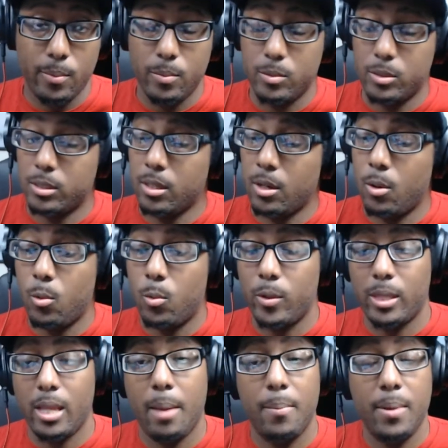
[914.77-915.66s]
So
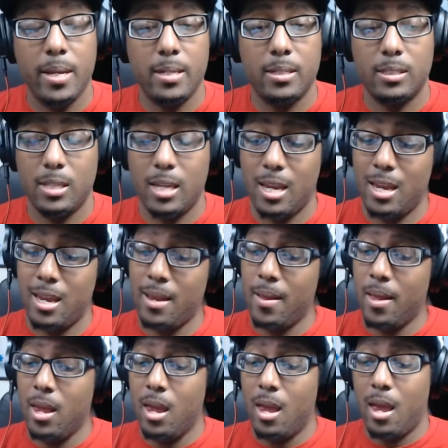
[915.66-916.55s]
with that being said,
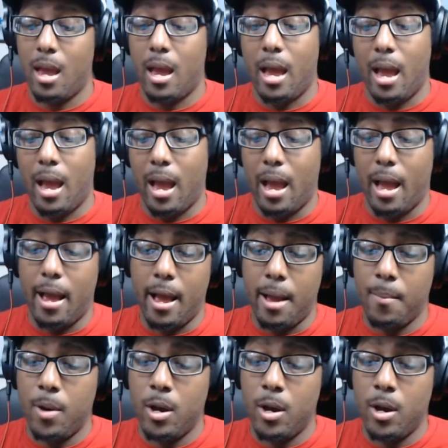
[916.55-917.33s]
I'm